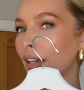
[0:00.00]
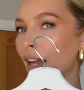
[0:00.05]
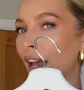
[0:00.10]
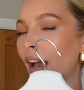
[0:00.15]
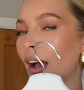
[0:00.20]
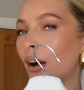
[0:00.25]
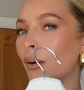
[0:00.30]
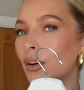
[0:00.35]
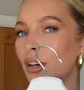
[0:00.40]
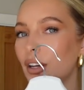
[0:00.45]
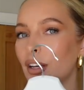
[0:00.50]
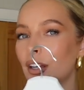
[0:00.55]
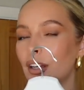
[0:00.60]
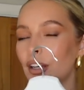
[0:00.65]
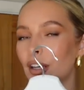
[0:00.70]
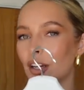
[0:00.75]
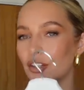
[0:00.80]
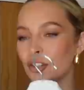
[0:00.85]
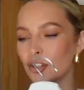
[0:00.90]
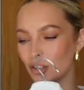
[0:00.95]
now,
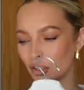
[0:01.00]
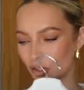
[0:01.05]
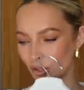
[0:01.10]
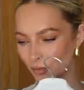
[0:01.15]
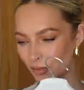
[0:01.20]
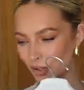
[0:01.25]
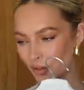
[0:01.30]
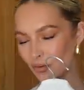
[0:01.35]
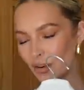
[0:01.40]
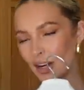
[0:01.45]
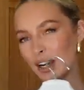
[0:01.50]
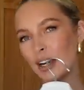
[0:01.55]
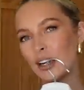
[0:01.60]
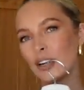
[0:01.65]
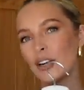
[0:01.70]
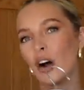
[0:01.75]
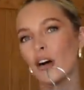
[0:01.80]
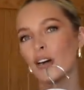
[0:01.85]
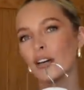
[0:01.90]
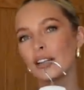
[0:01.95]
and just something really
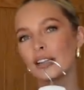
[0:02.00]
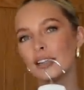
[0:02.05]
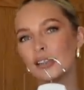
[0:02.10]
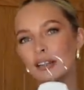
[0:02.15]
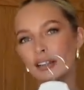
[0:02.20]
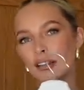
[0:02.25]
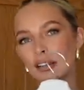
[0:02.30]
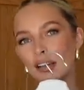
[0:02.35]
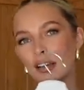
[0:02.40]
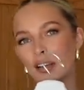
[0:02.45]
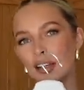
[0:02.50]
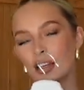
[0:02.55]
nice